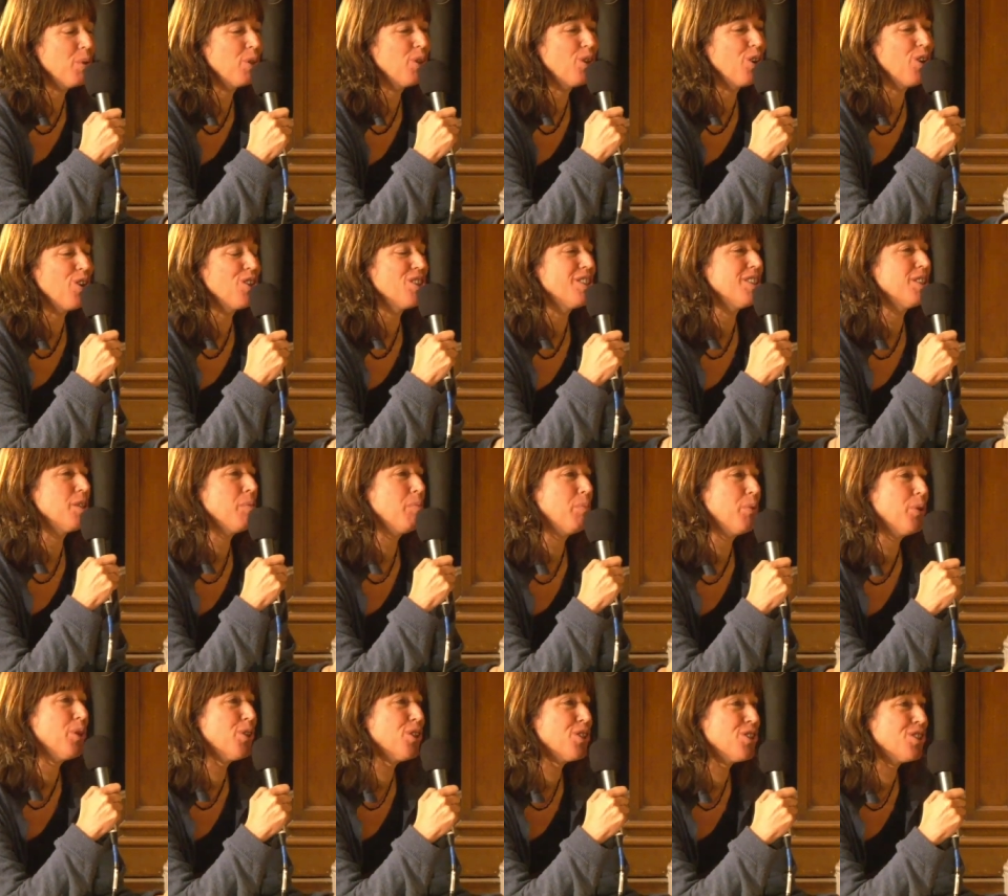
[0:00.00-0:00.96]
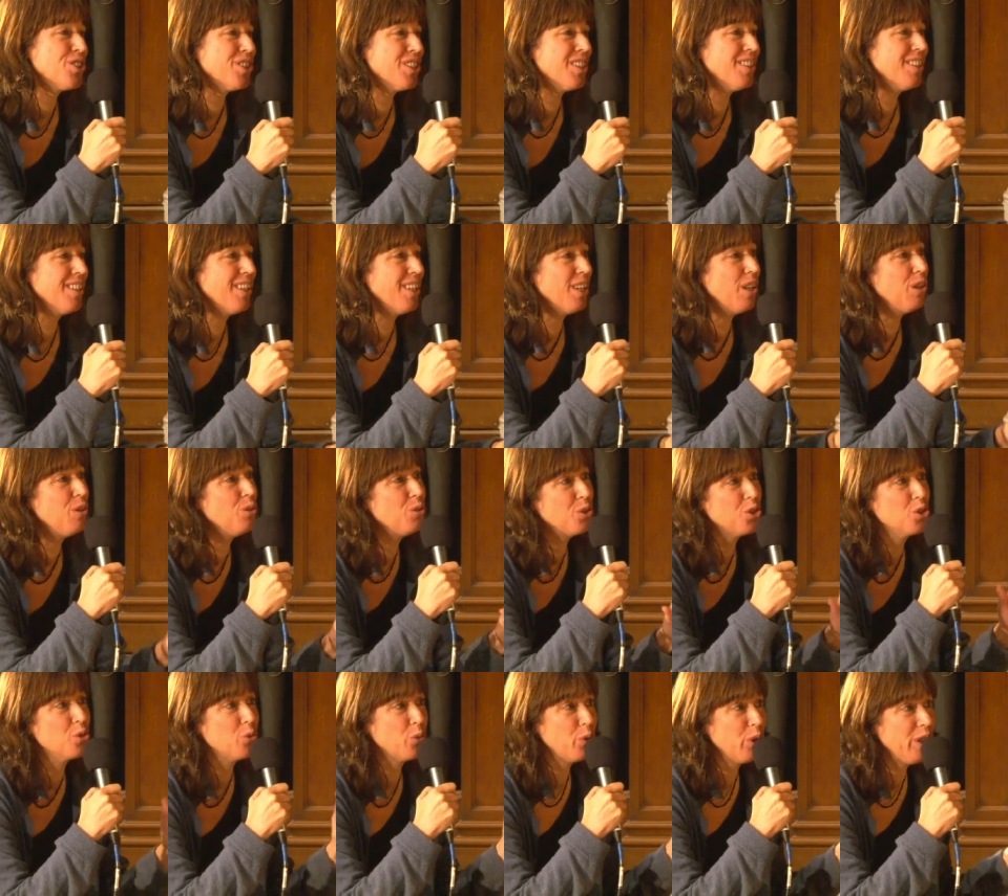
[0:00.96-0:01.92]
Because the person
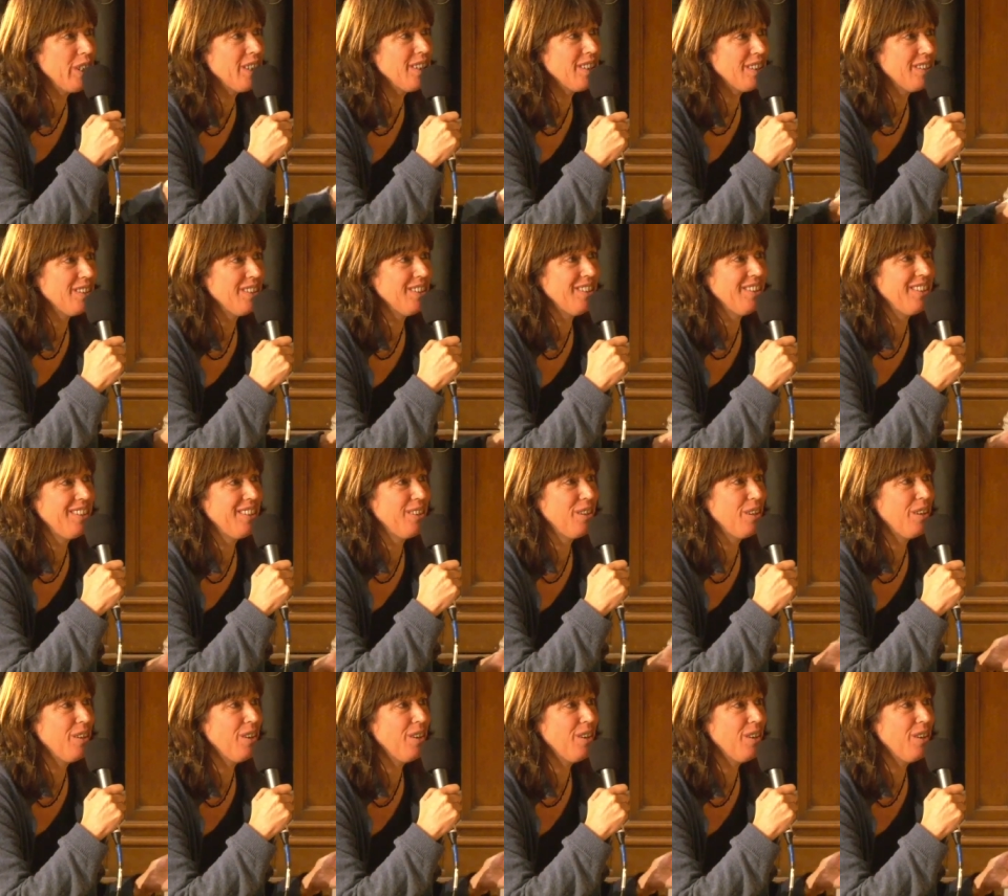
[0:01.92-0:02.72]
looks real